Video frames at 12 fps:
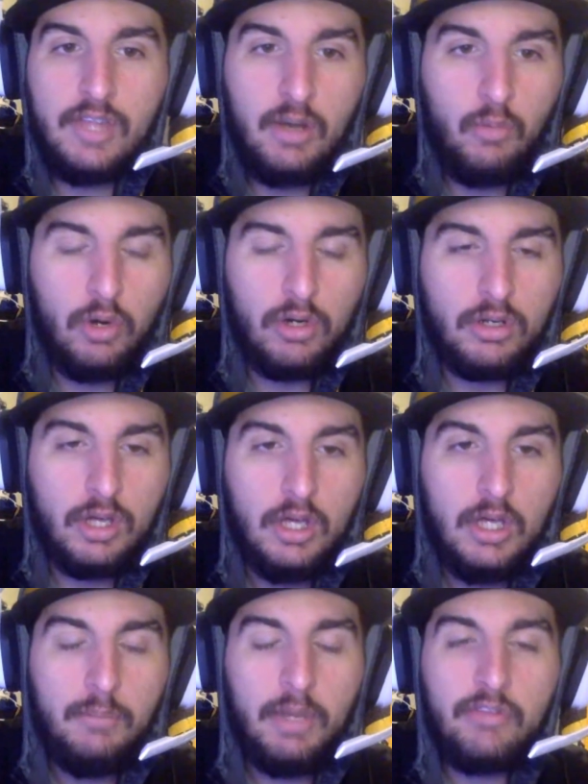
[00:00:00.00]
Network.
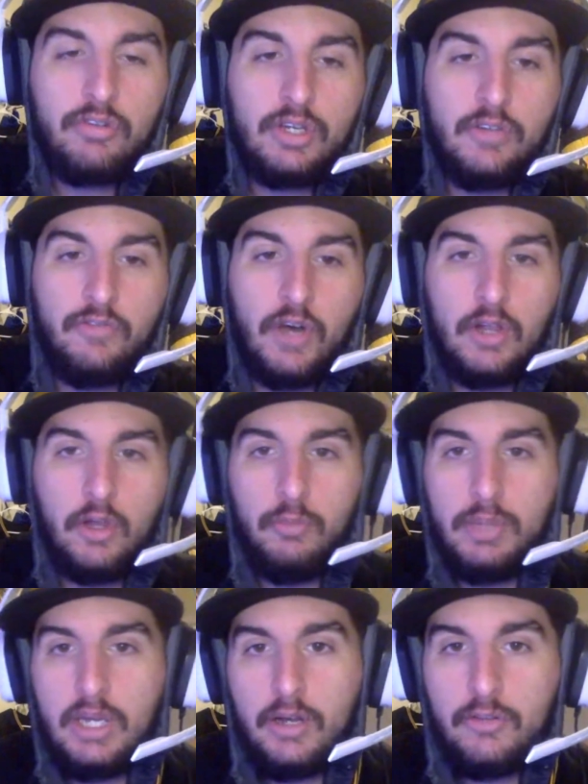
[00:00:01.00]
Make sure you follow
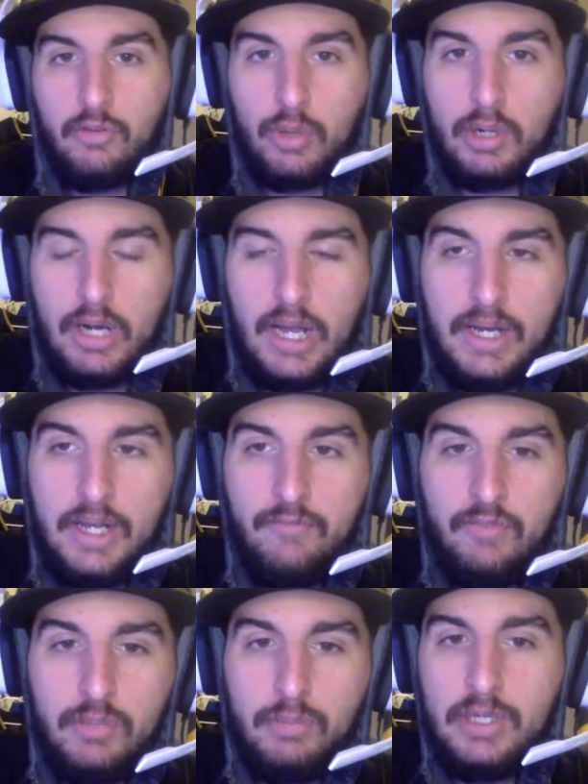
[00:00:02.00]
me on Twitter at
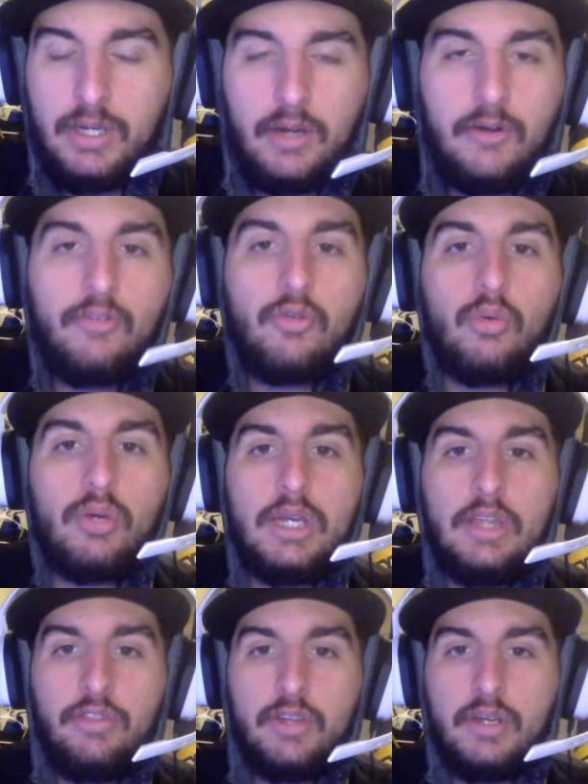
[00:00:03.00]

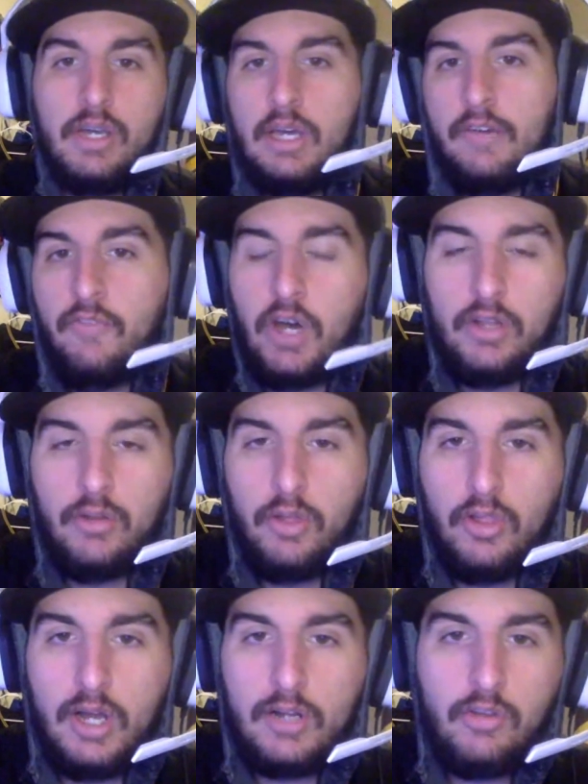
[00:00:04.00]
MVP_Ethan. Follow the
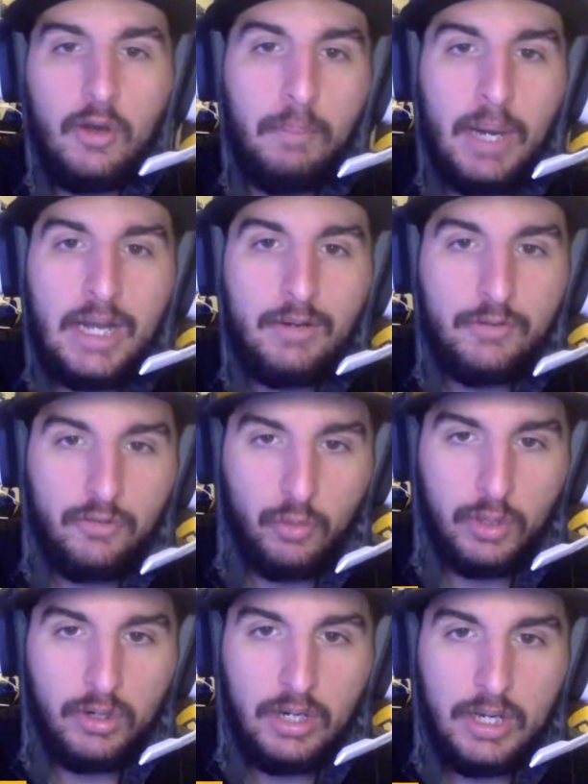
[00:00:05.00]
Locked On Pirates
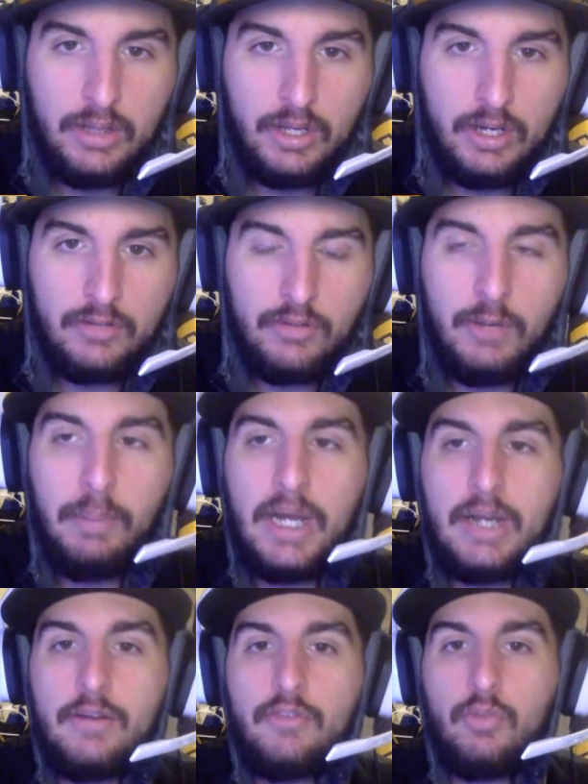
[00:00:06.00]
Twitter at Locked On
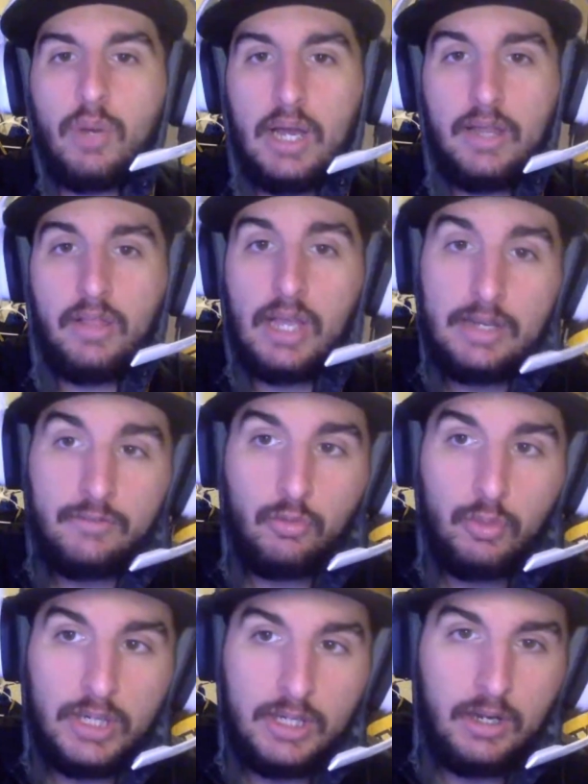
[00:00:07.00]
Pirates, where I live
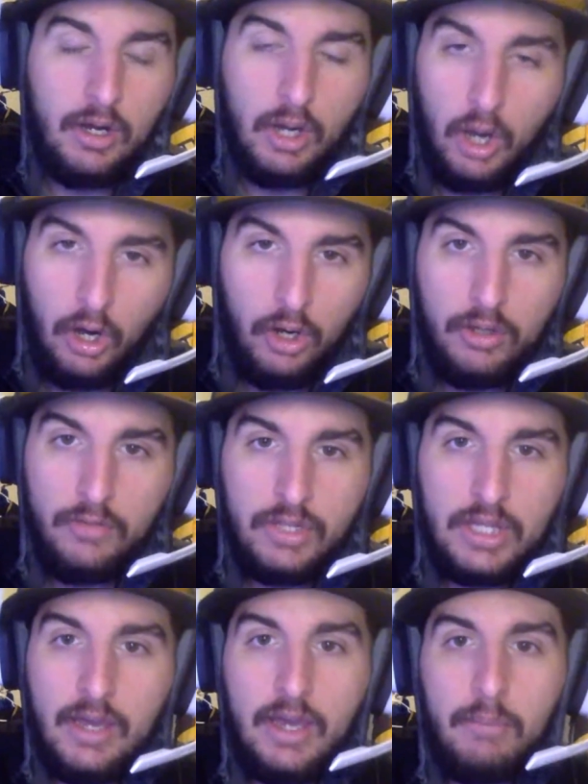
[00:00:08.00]
tweet all of
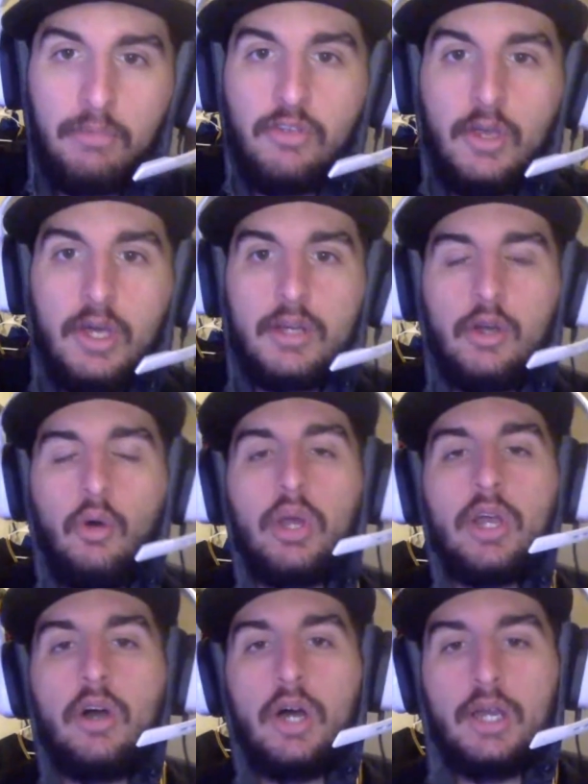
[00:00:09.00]
the games
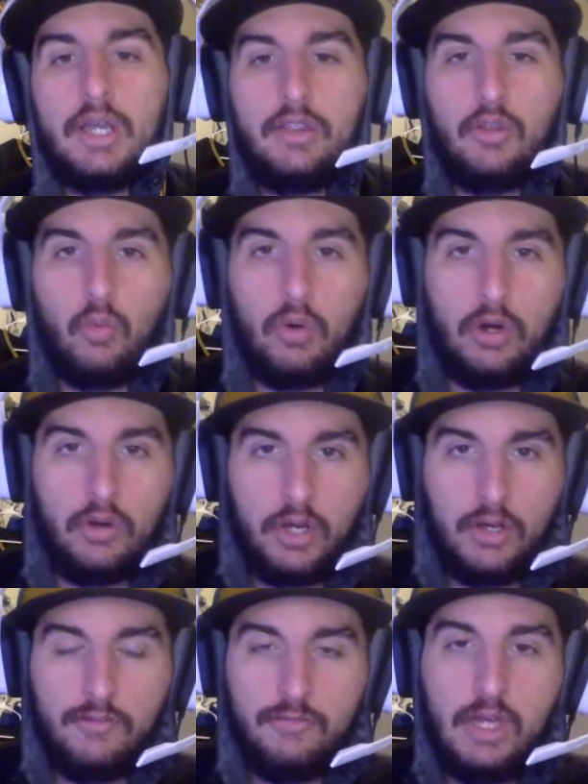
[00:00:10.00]
going on in the world
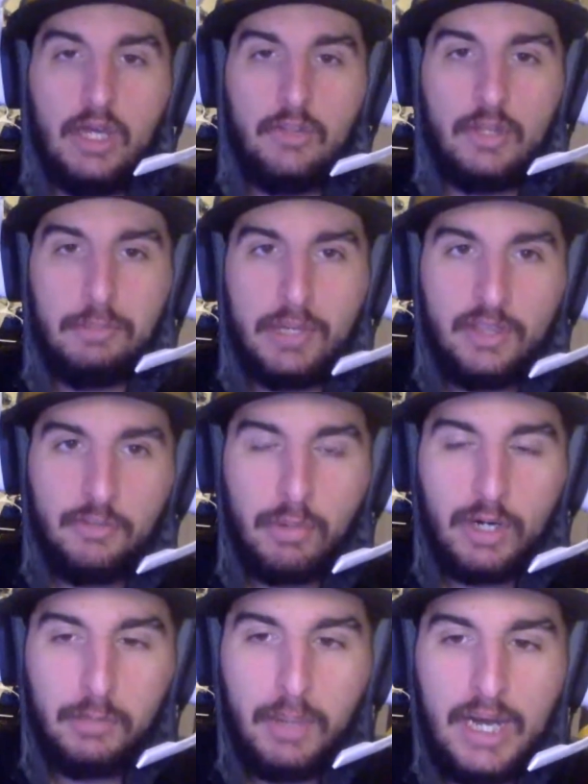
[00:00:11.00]
of the
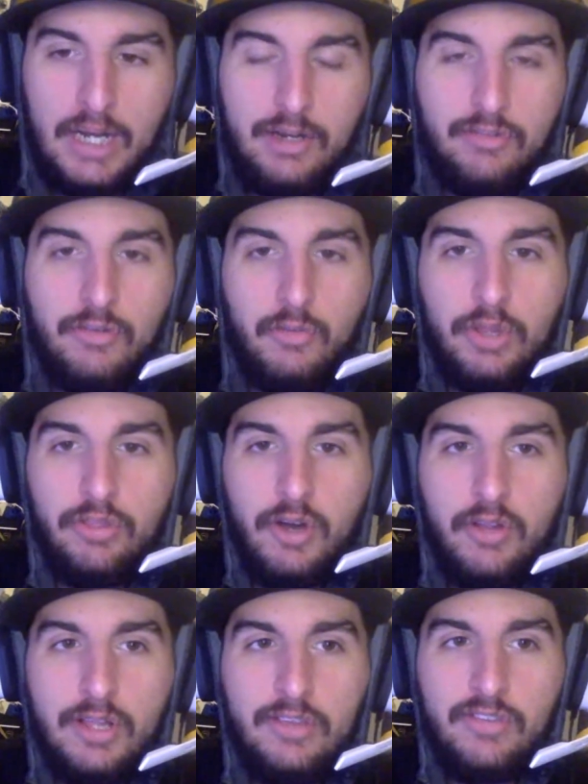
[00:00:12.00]
Pittsburgh Pirates. And with
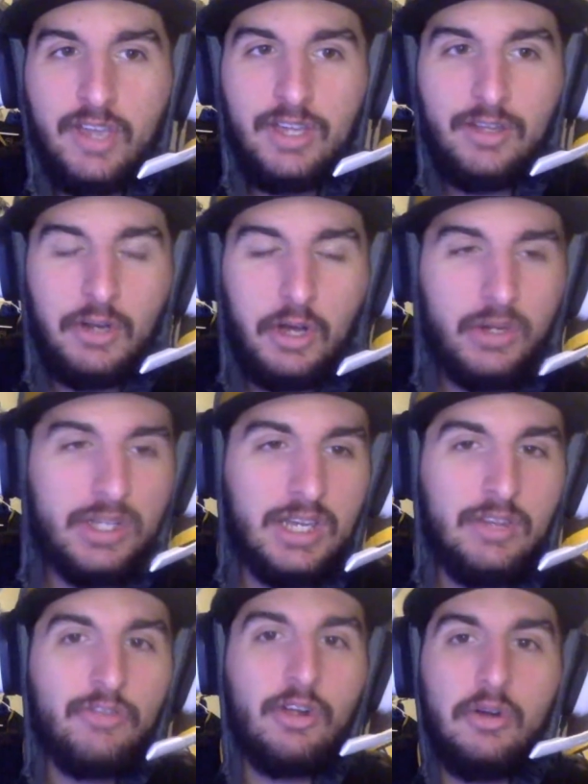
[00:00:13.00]
all that said, you know when
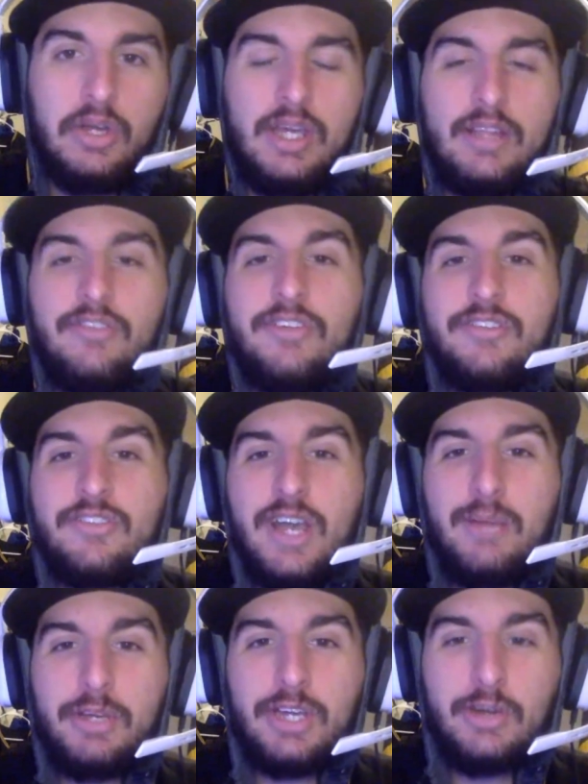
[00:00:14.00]
the intro hits, it's
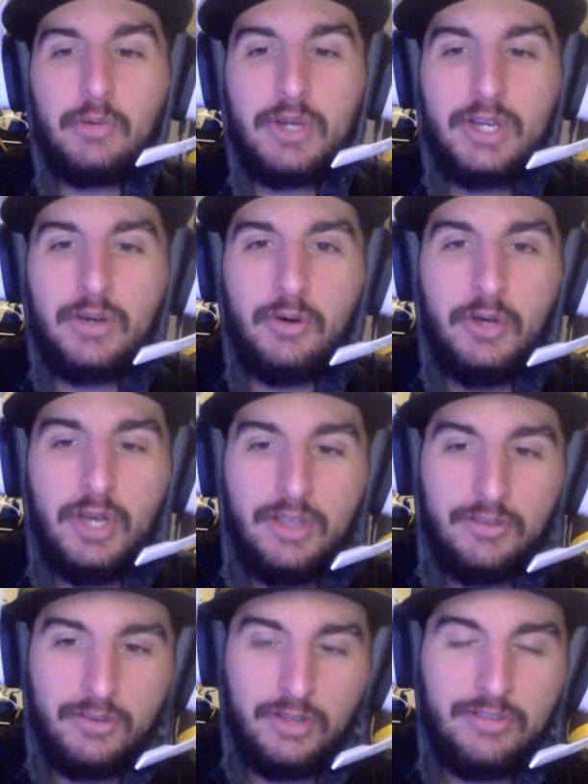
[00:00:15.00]
time to get real.
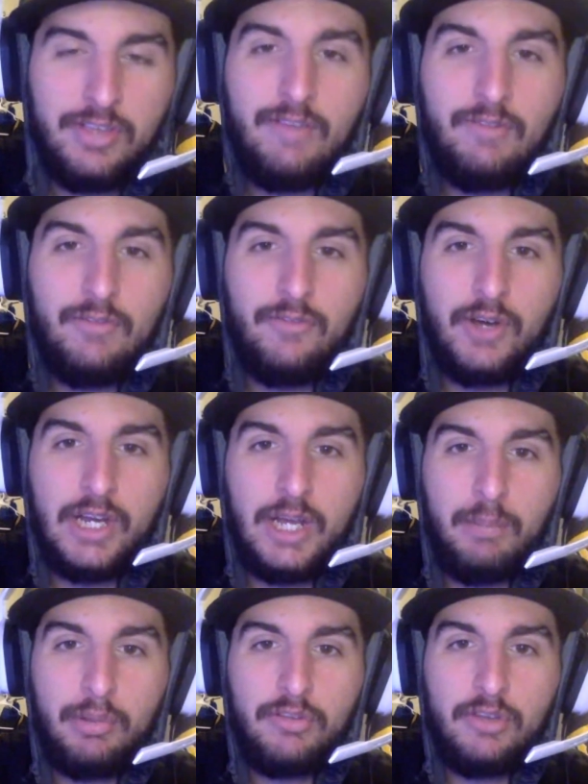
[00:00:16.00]
So let's have a fun
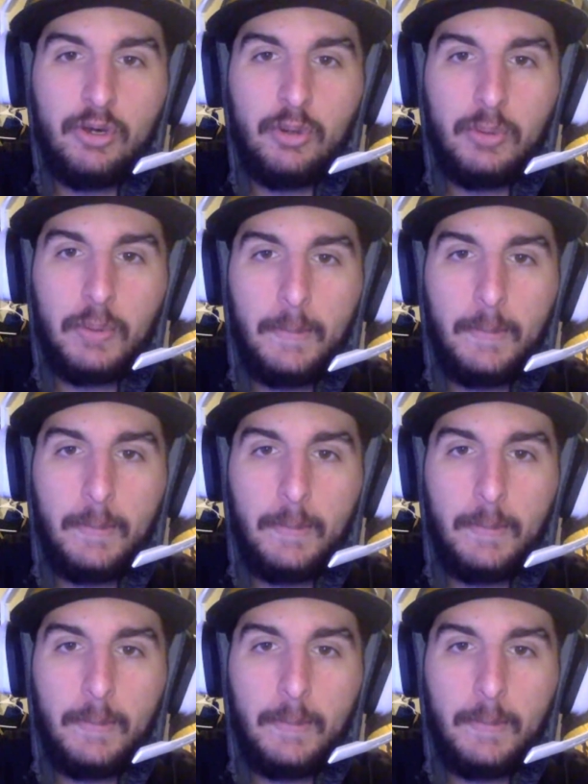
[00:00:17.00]
episode.